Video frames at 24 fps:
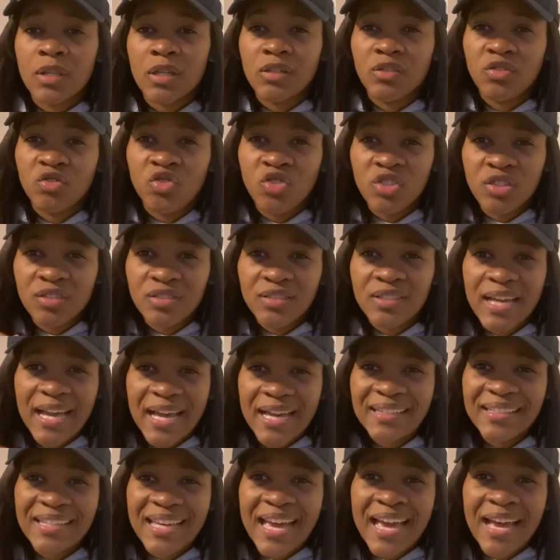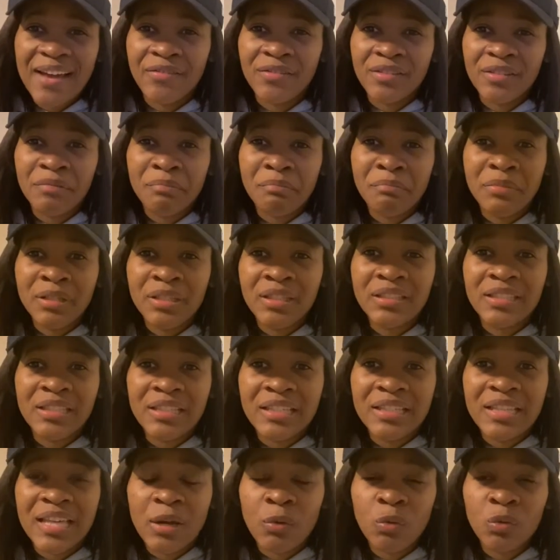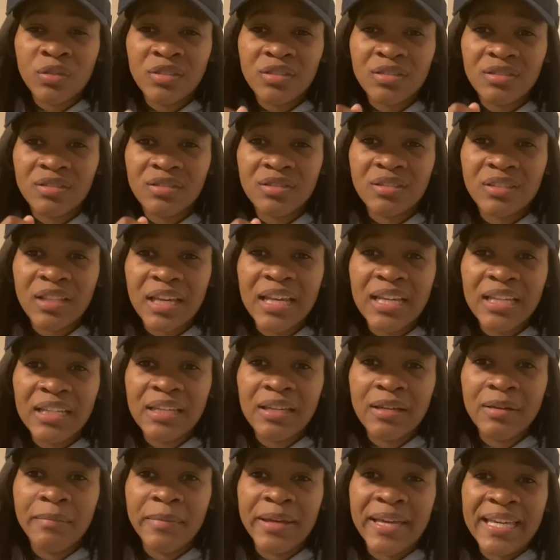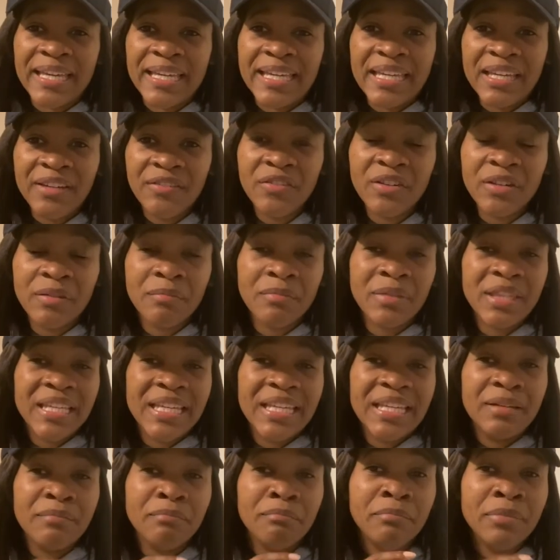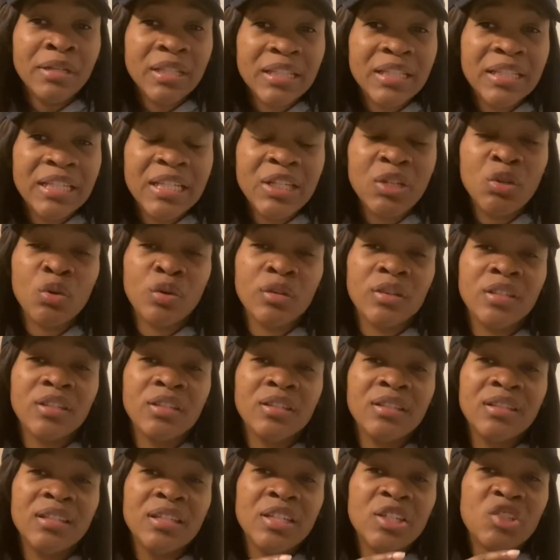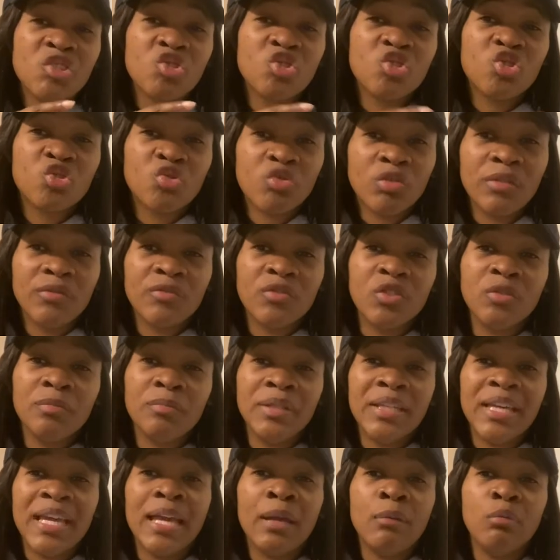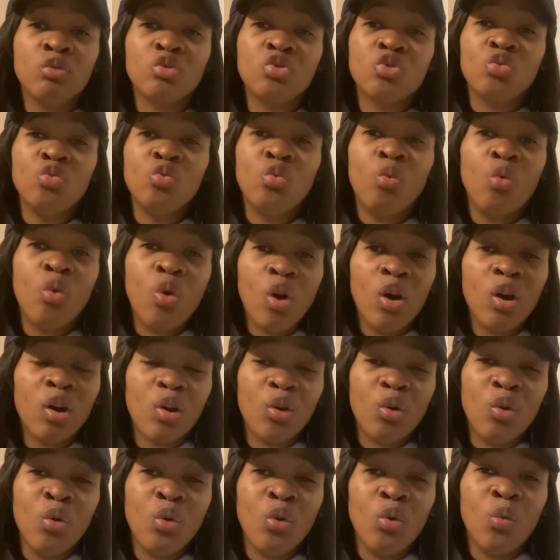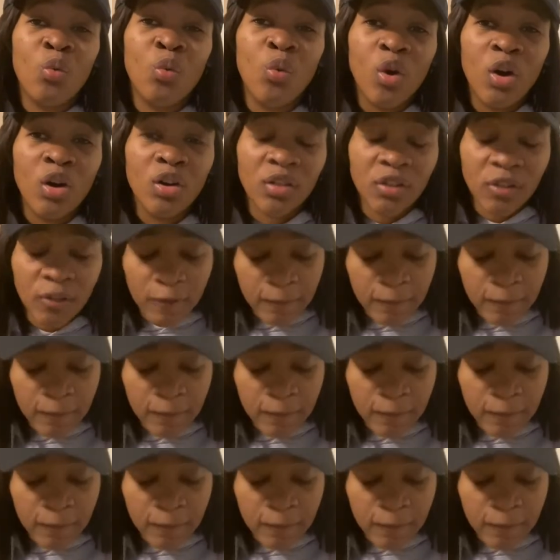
Jesus had to have an ability that would sustain him and give him the ability or the strength to be able to walk on water.